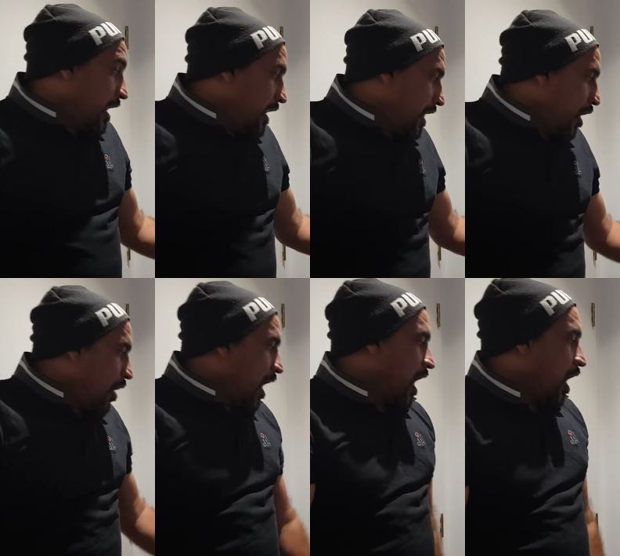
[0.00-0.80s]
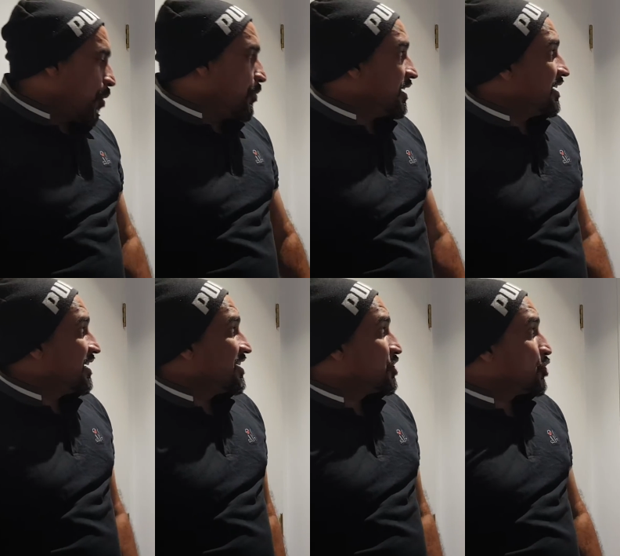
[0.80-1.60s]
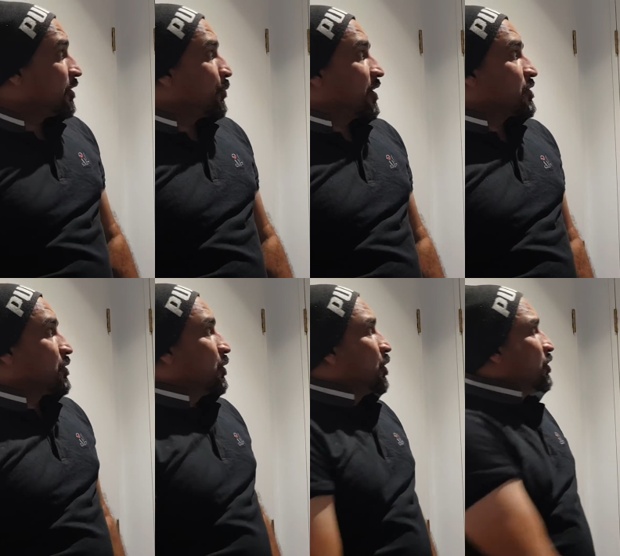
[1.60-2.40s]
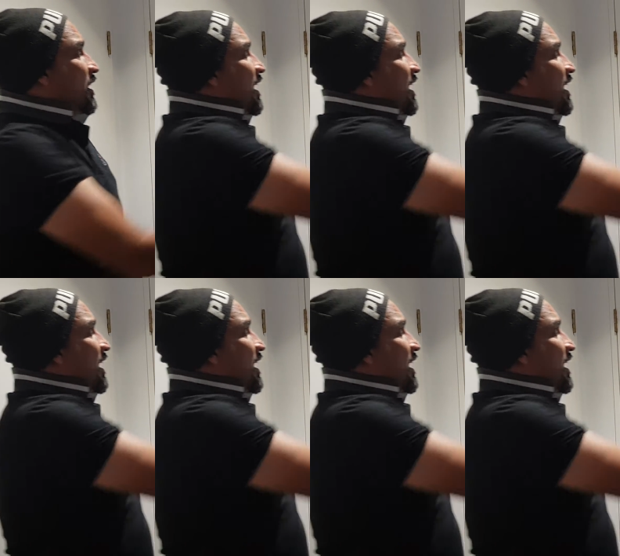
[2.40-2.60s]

Now, how many children went? So you know that